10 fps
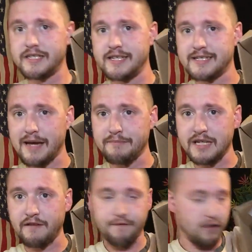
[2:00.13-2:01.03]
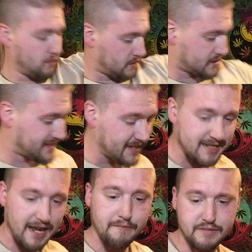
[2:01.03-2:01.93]
Tea's empty, folks.
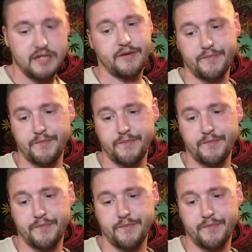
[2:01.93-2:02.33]
Tea's empty.